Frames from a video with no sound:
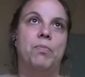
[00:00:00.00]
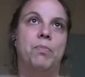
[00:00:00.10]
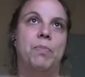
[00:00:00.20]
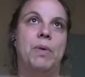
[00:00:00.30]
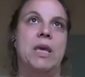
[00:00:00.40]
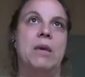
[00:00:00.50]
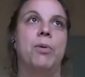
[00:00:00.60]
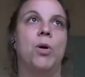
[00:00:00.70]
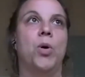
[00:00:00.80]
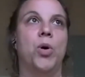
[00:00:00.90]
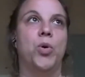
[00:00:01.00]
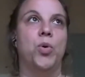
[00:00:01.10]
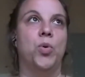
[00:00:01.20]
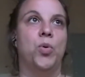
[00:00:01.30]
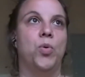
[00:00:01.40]
people
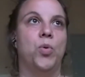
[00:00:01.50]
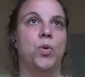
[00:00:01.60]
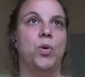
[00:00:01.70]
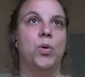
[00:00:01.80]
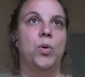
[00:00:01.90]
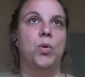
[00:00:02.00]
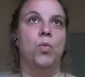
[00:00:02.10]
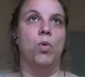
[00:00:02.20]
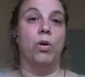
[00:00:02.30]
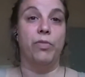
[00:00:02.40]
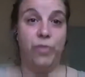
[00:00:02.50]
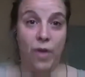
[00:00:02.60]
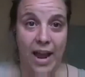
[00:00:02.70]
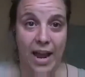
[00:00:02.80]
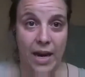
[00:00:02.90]
who were
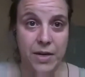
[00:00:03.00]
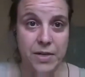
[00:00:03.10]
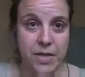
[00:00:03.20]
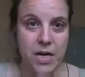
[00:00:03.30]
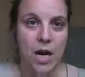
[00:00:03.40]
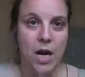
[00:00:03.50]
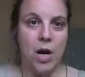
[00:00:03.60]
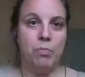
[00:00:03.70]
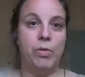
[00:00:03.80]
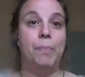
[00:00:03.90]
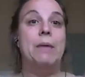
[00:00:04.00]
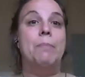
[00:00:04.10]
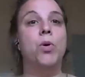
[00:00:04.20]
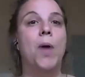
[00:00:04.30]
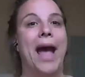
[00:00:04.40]
afraid. But
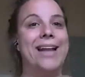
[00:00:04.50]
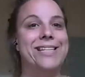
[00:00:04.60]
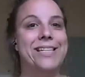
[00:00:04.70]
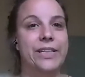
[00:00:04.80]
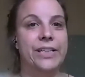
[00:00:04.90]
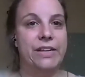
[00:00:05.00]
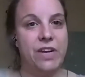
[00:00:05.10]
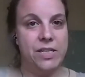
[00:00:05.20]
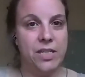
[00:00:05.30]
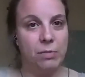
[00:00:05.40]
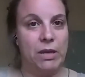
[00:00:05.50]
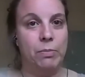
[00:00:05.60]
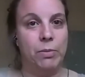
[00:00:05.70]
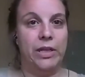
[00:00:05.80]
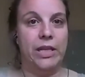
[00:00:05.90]
people who had living sick
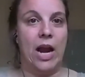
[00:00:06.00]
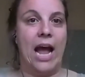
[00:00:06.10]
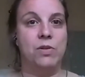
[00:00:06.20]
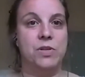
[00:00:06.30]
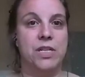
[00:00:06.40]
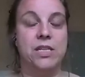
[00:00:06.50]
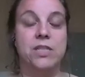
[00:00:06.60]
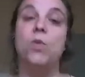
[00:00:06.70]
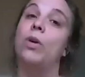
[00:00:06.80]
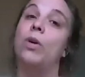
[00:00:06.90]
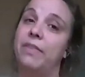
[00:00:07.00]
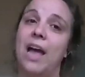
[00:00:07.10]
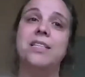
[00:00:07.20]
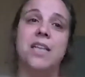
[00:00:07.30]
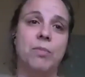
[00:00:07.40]
people in their houses, or at
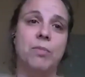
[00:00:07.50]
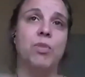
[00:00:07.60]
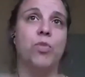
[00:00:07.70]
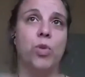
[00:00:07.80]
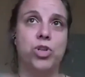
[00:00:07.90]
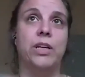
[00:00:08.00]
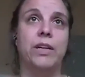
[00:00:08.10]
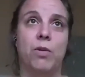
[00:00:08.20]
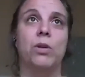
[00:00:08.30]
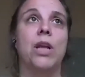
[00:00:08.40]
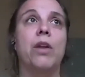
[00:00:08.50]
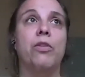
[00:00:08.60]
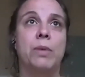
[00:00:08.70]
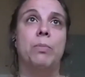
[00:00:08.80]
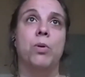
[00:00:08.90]
that time, unfortunately, there were a lot
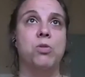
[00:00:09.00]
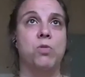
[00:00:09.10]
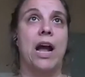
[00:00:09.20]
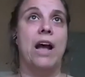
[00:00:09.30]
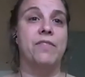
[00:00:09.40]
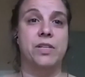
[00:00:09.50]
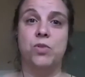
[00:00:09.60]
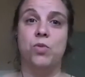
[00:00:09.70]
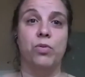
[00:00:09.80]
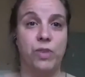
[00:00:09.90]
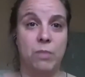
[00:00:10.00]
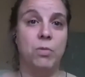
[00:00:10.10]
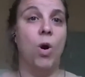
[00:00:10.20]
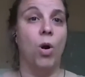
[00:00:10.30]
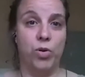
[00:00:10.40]
of people who were having to sort of keep
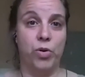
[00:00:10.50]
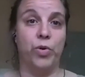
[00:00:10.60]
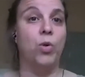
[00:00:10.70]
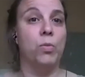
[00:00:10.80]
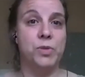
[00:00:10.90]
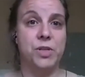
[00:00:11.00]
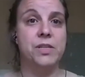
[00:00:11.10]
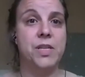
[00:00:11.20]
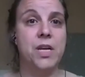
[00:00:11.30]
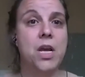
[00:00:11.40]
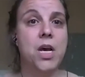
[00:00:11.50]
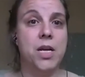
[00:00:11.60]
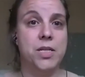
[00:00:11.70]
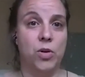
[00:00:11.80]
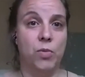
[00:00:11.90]
guard over corpses
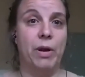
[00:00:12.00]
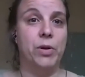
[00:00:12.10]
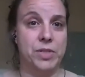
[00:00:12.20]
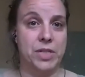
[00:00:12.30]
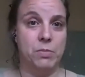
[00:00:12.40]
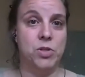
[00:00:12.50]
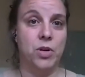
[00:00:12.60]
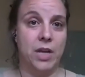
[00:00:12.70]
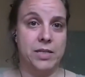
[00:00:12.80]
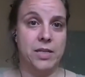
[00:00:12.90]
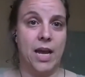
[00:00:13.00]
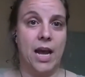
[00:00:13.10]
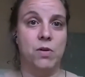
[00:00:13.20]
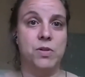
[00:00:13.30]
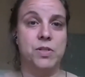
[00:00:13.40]
until burial teams could get to the
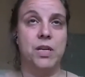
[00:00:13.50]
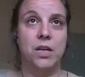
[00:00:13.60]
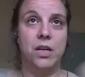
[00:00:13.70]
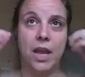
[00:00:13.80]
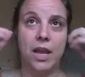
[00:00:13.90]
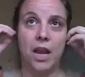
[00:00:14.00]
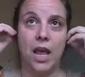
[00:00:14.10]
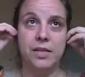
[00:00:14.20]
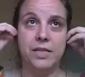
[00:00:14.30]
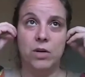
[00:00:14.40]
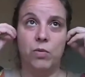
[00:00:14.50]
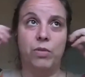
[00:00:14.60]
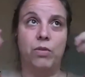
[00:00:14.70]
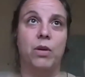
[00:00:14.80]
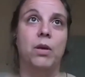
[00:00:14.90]
house and deal with
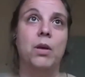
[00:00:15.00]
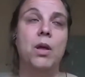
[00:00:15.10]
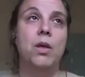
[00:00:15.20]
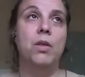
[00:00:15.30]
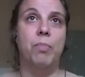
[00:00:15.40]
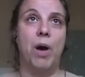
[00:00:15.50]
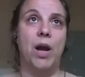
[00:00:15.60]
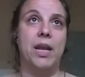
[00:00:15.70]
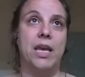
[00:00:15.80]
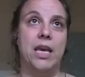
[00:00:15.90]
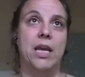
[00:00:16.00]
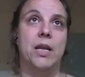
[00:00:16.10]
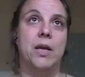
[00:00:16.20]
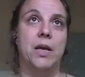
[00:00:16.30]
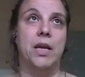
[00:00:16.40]
the body in
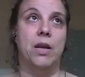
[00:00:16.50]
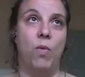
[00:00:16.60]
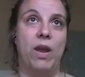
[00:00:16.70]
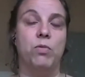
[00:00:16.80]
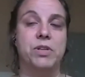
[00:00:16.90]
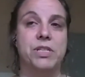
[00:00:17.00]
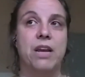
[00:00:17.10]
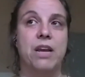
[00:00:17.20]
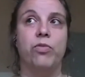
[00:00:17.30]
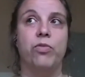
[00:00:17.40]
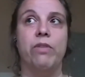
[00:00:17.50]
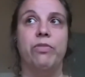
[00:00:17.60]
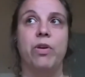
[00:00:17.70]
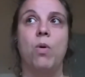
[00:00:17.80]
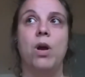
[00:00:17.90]
a way that was safe for
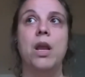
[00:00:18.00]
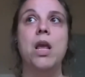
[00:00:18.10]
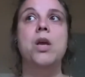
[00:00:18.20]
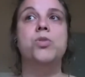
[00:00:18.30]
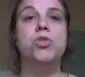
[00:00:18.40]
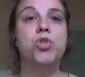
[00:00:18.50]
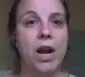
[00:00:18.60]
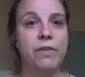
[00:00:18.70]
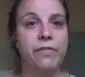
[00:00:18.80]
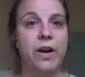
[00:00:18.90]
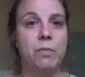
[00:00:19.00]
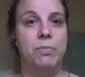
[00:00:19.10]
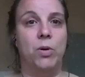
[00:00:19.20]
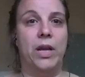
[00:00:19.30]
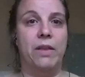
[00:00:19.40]
everyone. So trying to find
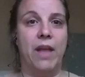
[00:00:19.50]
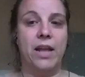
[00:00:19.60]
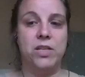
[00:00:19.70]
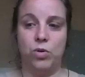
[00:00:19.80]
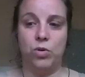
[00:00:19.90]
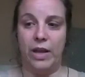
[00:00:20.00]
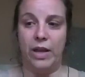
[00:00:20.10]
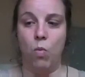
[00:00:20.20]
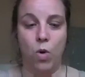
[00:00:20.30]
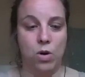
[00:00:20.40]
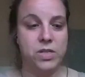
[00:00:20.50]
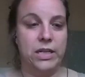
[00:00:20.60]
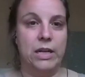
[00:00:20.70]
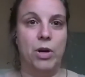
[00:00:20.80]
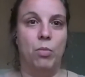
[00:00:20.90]
people in that sort of like
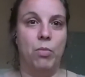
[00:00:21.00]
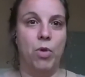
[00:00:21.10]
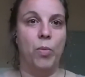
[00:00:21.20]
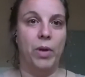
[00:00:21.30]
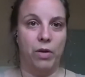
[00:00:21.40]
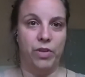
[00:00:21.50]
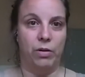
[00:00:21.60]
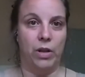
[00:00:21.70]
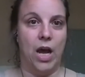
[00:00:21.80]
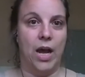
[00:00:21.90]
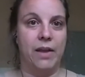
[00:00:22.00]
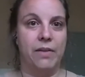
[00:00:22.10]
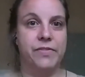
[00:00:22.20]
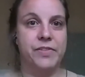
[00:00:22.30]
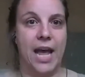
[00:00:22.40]
worst liminal moment of their
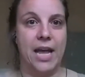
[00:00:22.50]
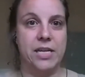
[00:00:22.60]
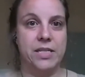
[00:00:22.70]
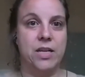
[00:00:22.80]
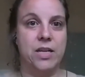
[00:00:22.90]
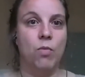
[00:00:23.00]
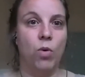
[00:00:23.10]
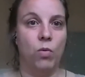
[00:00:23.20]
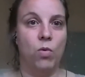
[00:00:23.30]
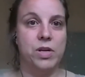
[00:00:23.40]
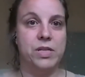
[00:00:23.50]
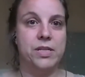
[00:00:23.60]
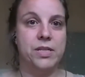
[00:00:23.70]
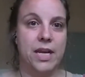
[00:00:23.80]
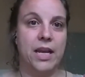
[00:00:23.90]
lives, as someone was
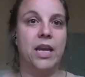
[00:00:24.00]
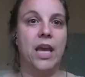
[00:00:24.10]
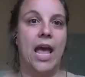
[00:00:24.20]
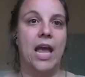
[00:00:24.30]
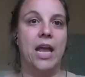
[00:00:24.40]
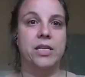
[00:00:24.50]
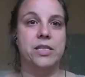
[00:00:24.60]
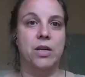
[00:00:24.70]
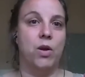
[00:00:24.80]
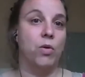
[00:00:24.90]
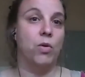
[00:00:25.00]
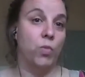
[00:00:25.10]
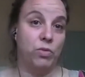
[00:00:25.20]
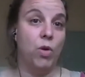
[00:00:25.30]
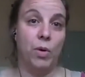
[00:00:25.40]
sick and,
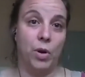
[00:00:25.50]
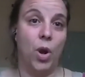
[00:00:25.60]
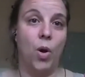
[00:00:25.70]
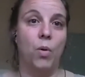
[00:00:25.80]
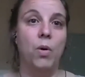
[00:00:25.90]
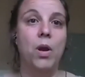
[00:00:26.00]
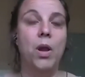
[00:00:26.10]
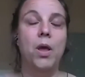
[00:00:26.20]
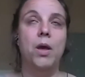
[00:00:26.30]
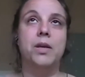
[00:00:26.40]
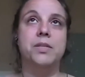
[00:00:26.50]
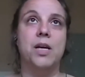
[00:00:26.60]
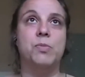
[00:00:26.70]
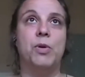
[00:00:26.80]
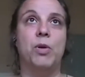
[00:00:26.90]
with nowhere to go because
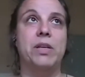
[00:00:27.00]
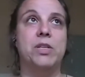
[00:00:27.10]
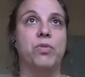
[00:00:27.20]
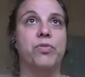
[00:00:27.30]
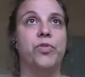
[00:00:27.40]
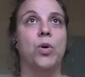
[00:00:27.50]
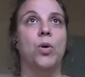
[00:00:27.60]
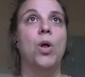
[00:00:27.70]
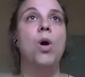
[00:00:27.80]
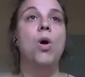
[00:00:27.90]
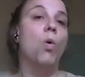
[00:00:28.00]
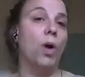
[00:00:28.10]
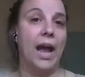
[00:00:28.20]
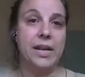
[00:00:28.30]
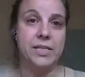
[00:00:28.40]
hospital beds were full, or
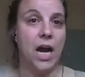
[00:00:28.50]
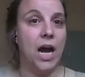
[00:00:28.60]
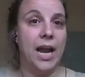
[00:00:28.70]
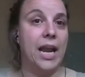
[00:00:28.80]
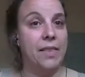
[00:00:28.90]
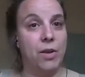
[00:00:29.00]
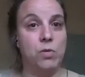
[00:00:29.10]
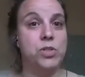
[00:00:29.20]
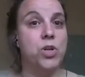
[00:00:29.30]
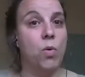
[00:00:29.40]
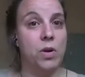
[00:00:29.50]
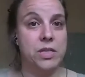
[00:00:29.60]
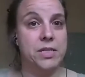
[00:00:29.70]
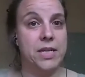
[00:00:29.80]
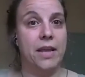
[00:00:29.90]
had died and there was no one
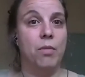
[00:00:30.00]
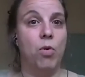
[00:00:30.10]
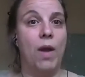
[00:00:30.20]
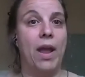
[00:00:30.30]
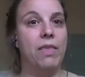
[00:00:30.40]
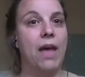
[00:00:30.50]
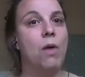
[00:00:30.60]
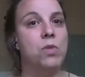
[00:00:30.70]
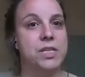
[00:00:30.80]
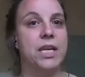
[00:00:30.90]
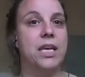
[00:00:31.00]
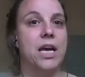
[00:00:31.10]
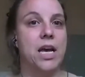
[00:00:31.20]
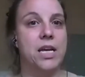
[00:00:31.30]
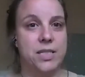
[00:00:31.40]
to take them away. That was
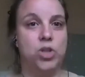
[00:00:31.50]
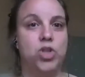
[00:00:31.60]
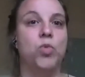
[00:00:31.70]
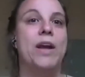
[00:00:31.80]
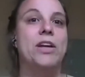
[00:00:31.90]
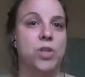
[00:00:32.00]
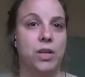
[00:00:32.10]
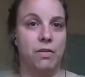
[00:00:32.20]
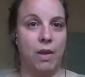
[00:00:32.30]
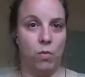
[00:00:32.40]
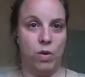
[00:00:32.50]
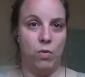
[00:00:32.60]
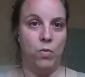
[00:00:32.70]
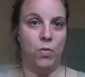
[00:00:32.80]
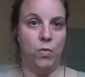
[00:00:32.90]
a situation that we
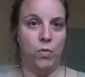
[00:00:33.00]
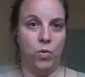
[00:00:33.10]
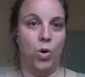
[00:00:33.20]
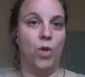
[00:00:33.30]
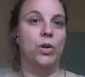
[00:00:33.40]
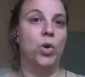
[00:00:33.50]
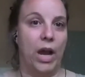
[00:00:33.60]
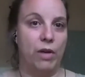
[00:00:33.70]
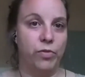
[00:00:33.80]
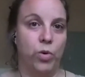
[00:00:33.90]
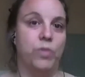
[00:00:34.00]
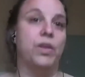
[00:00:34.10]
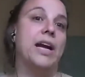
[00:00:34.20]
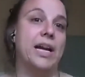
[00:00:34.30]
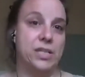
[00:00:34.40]
were on the lookout for,
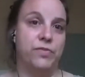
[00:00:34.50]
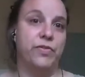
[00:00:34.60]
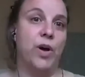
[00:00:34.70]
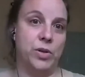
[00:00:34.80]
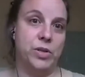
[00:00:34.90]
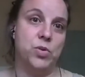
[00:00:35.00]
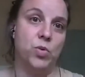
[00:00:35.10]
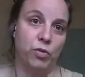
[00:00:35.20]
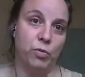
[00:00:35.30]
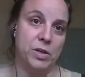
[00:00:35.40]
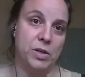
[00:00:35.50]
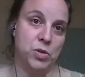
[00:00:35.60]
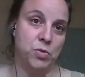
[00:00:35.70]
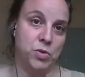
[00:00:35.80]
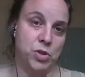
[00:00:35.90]
that I asked Fala to sort of be
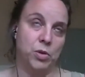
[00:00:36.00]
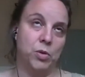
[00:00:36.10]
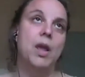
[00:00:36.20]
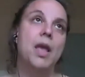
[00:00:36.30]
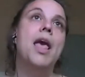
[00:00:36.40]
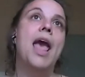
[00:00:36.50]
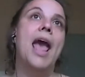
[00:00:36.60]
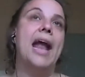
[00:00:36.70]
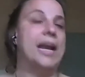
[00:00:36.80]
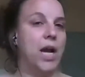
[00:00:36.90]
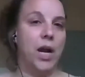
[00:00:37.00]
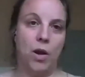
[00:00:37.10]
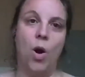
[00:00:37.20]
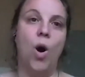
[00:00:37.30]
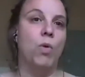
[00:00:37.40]
attuned to. And he got a
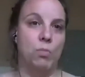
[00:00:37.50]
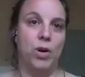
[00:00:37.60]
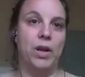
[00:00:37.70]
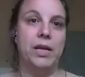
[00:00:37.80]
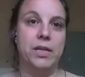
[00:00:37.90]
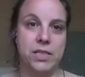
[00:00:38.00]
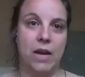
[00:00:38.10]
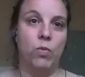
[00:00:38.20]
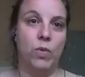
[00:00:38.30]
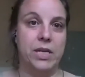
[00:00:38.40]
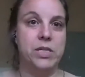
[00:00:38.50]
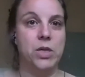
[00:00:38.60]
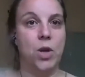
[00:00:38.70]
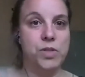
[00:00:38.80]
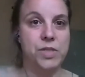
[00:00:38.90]
call one morning and said, we need to
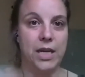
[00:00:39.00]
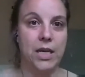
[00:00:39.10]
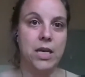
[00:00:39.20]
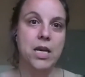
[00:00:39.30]
go see